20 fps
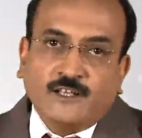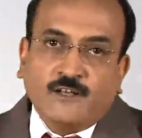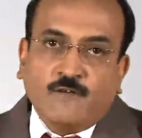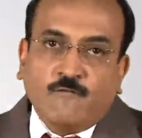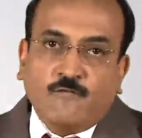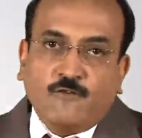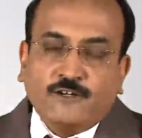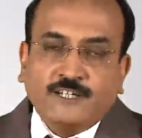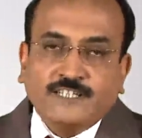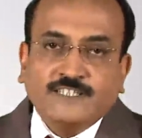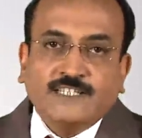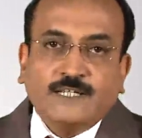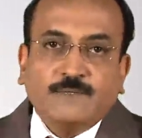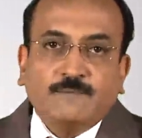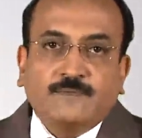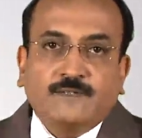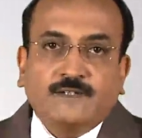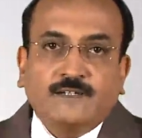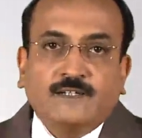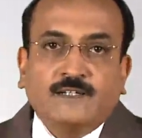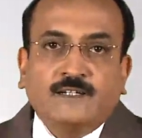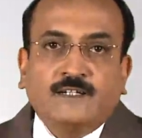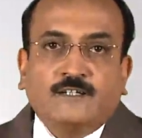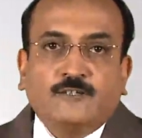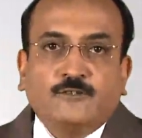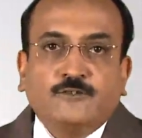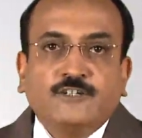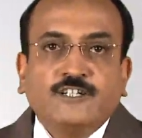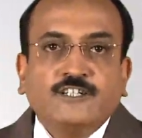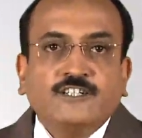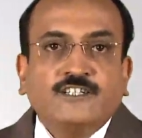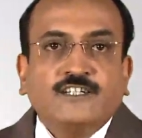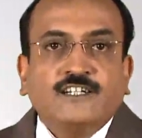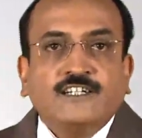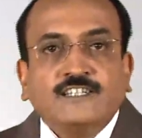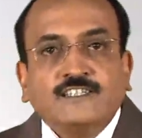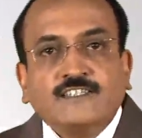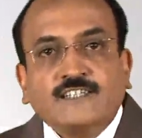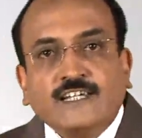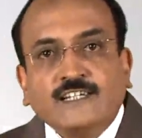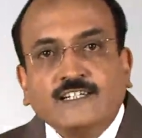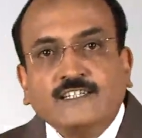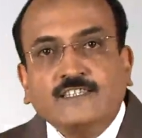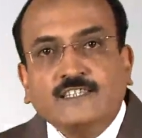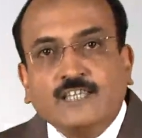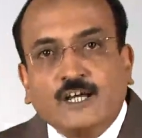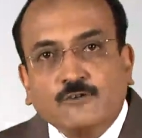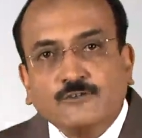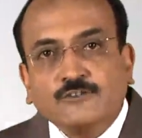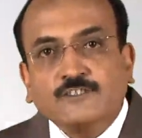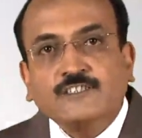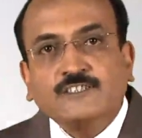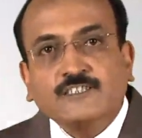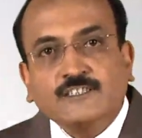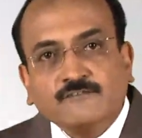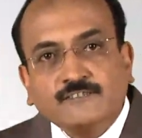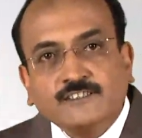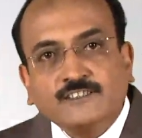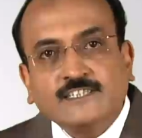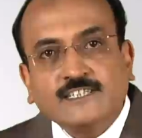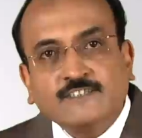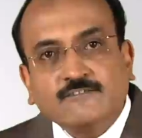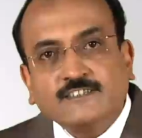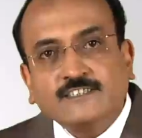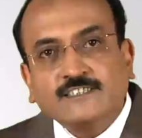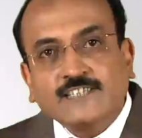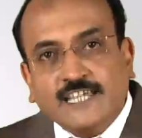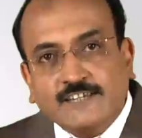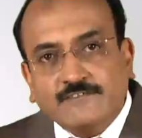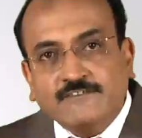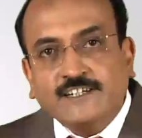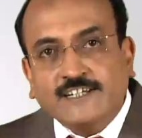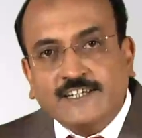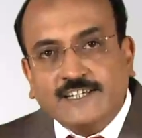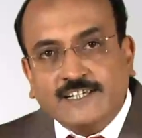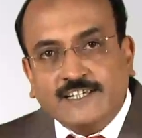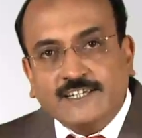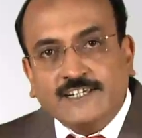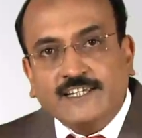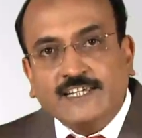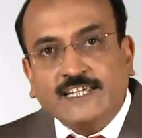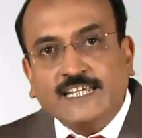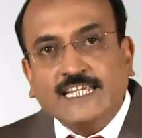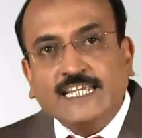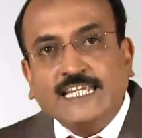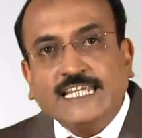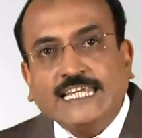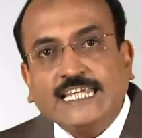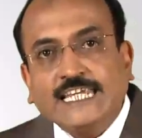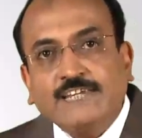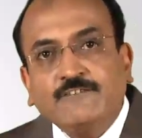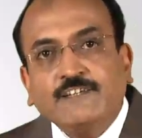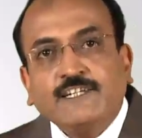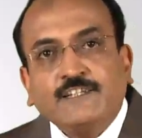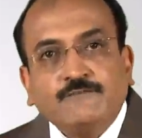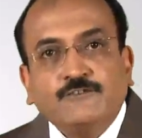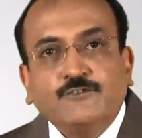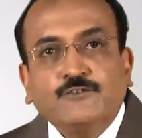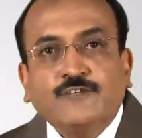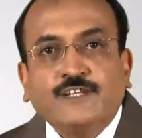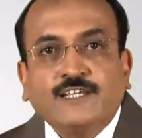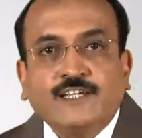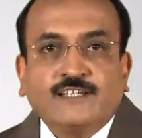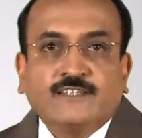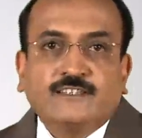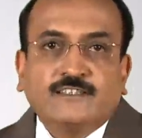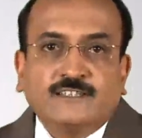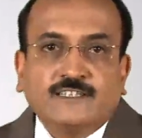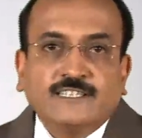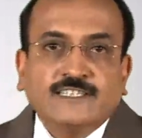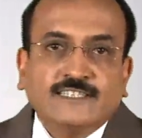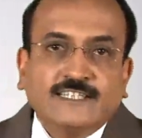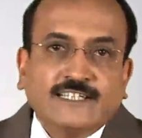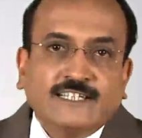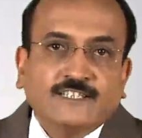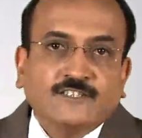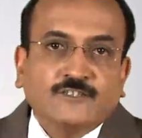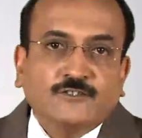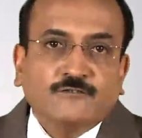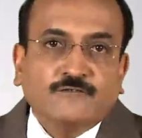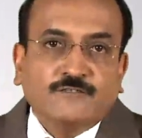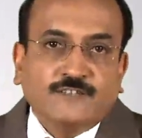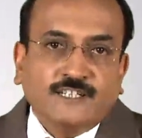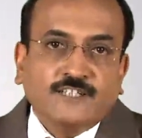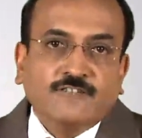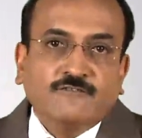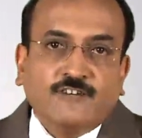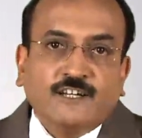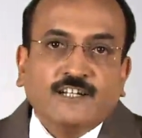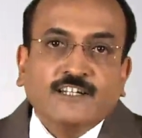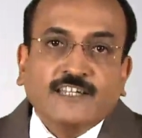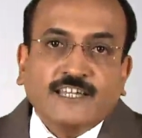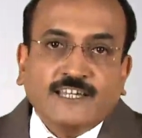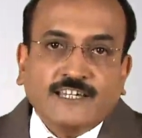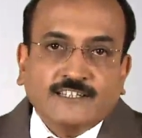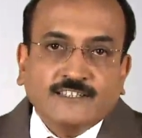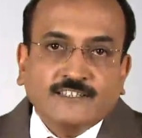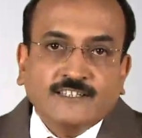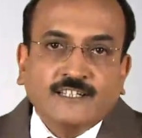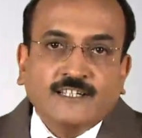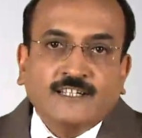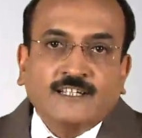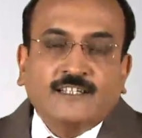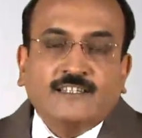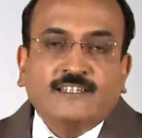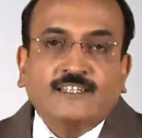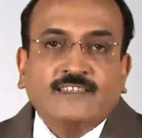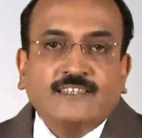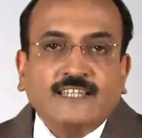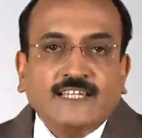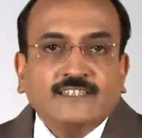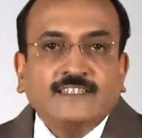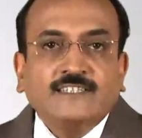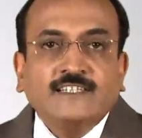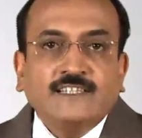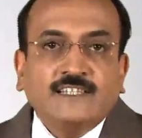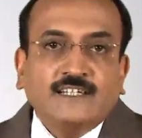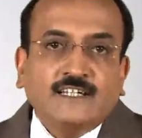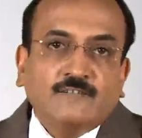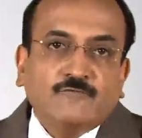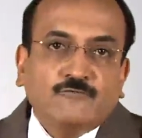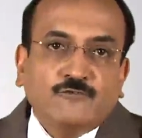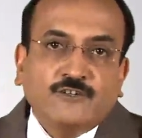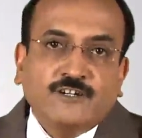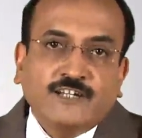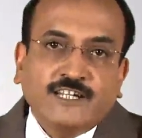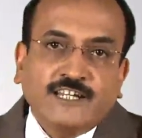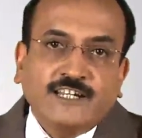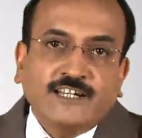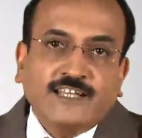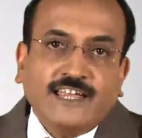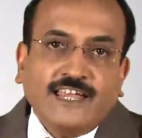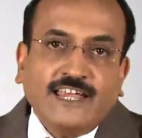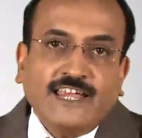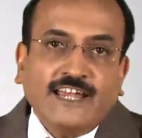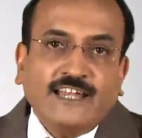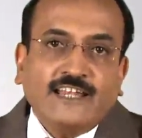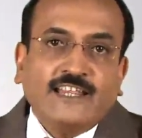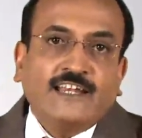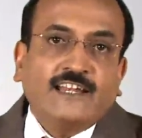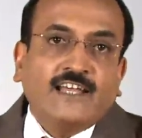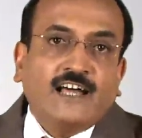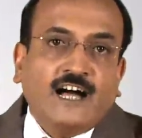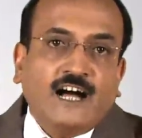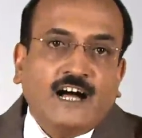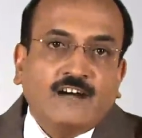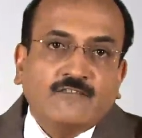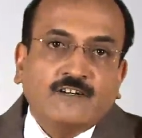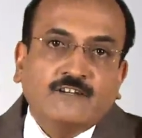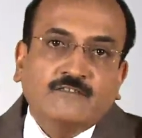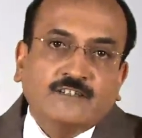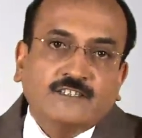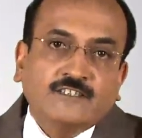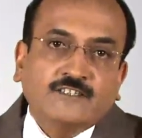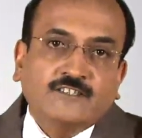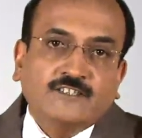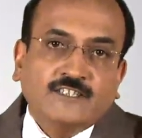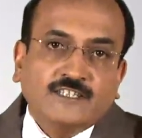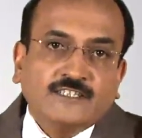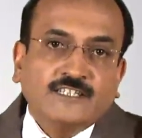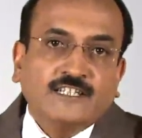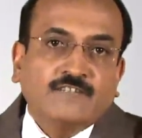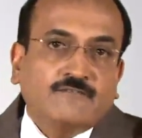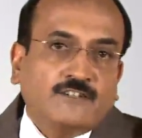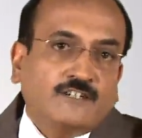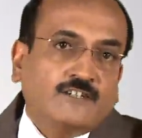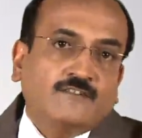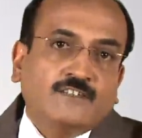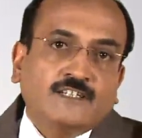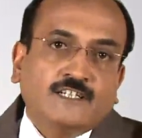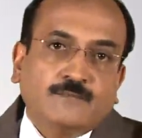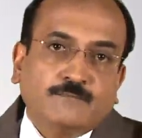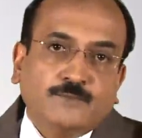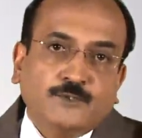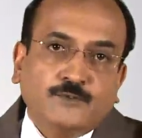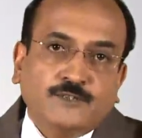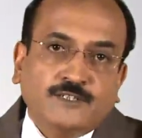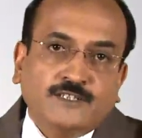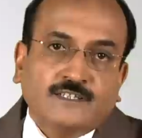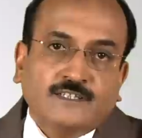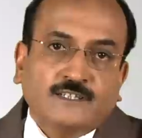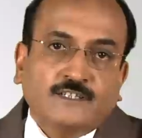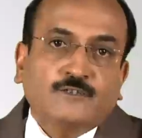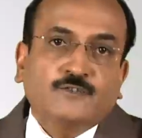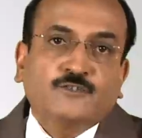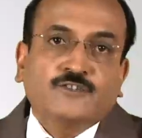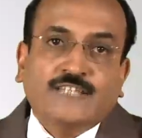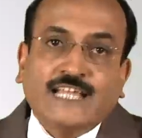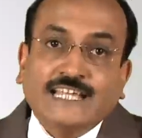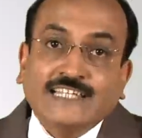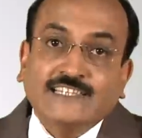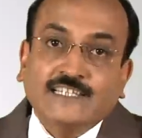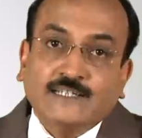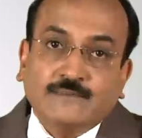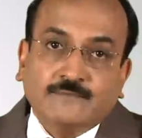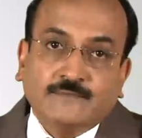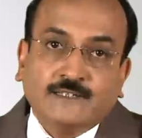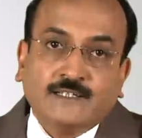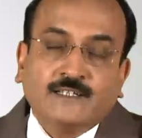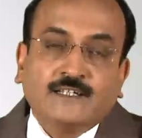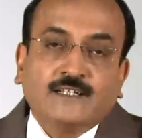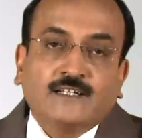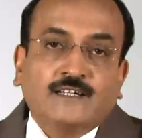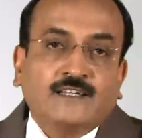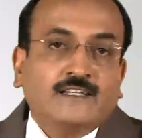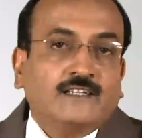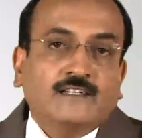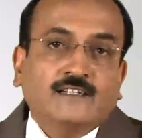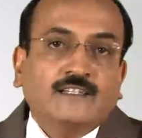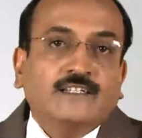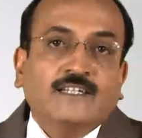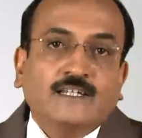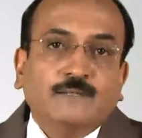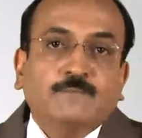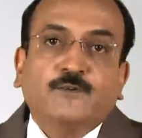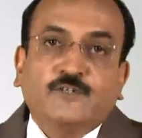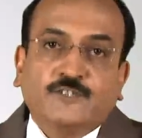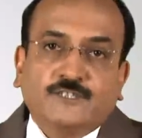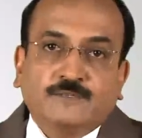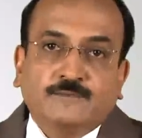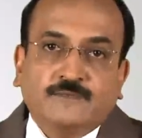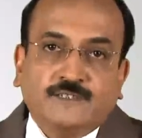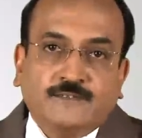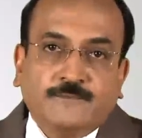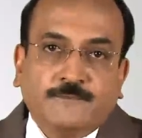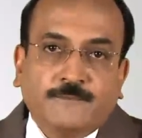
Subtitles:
For example, to digitally sign 1,000 service requests every day, even if you take 30 seconds to finish one case, the Tehsildar would need 8.5 hours just in front of the computer to sign them. Clearly impossible.